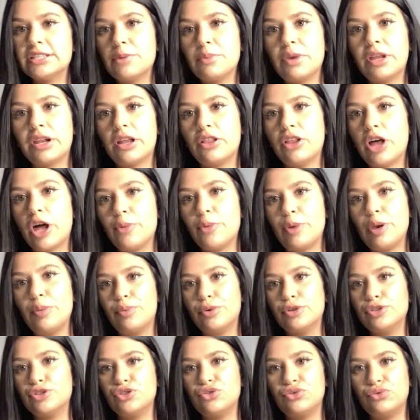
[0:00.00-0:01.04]
I mean, a lot of
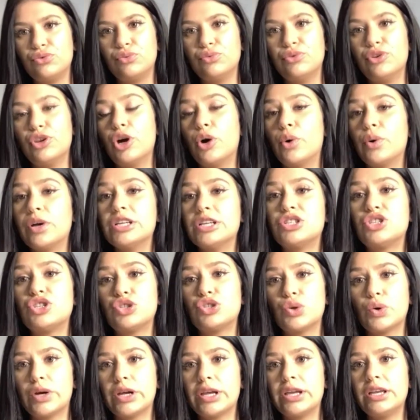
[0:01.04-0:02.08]
people do know his
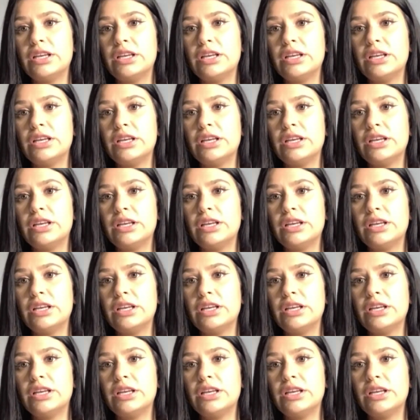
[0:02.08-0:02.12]
story.